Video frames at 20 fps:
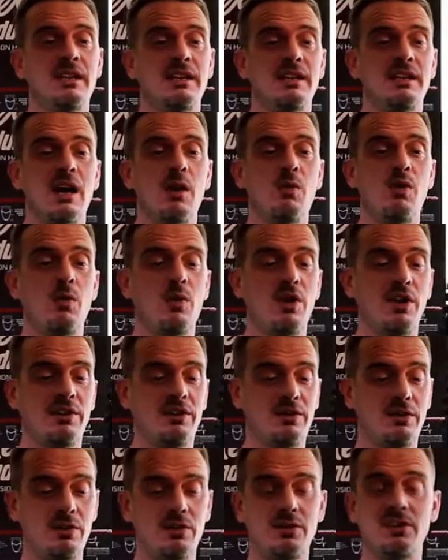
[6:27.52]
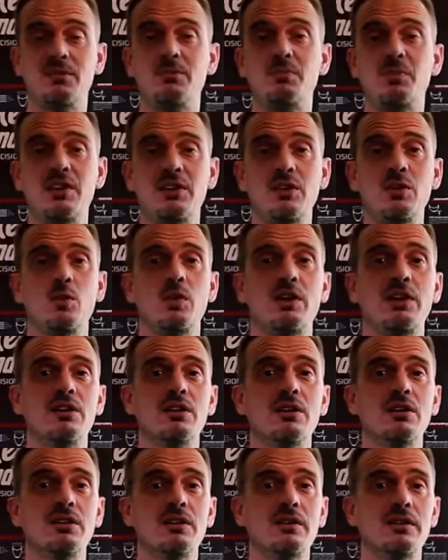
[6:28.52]
now we want to spin the
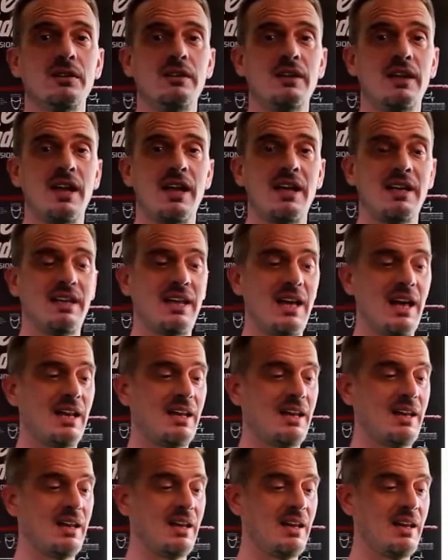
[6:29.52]
wheel and get